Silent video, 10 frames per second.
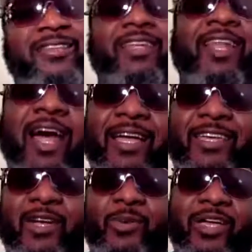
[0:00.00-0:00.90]

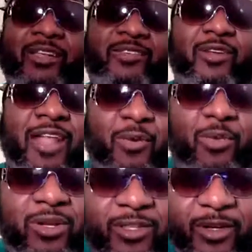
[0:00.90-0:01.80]
Salakia, we got to start at
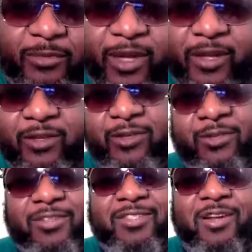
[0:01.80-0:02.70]
1, young man.
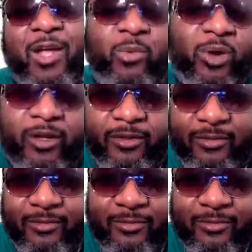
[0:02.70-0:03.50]
Let's start at 1.